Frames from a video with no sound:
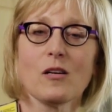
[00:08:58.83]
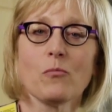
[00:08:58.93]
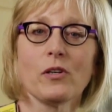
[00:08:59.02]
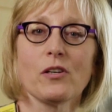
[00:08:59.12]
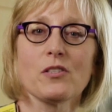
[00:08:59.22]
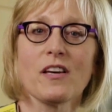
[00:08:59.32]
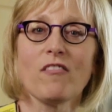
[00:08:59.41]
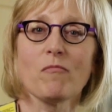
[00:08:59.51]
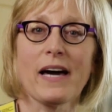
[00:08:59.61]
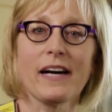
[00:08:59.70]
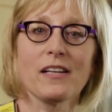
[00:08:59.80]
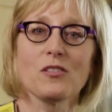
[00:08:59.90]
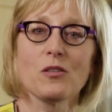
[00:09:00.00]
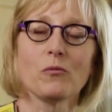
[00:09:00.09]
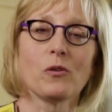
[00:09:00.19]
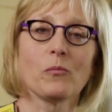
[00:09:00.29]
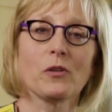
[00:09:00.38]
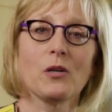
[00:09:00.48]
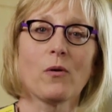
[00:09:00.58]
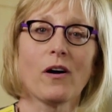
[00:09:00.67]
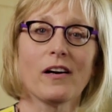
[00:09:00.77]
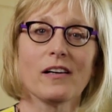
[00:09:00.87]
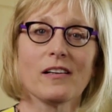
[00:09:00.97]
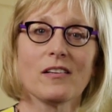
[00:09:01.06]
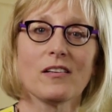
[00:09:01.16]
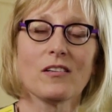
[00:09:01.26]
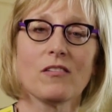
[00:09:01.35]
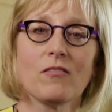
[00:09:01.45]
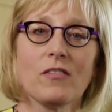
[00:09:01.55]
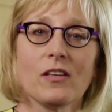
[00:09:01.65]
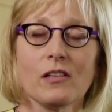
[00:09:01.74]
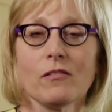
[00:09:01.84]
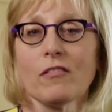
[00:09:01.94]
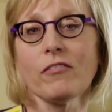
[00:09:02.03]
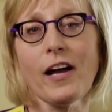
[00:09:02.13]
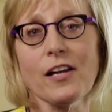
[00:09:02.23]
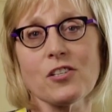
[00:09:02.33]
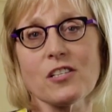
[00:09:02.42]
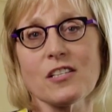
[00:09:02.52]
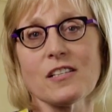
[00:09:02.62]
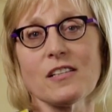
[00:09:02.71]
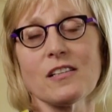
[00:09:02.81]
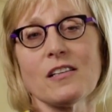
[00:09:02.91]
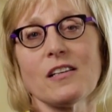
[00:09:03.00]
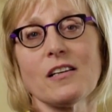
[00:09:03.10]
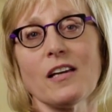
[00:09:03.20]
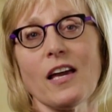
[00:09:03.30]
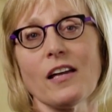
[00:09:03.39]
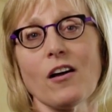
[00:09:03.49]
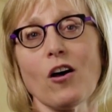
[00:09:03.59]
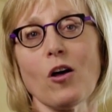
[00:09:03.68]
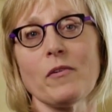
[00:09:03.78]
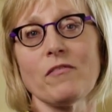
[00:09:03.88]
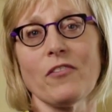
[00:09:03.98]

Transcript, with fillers: And bring yourself back into the room where you are, feeling refreshed and calm and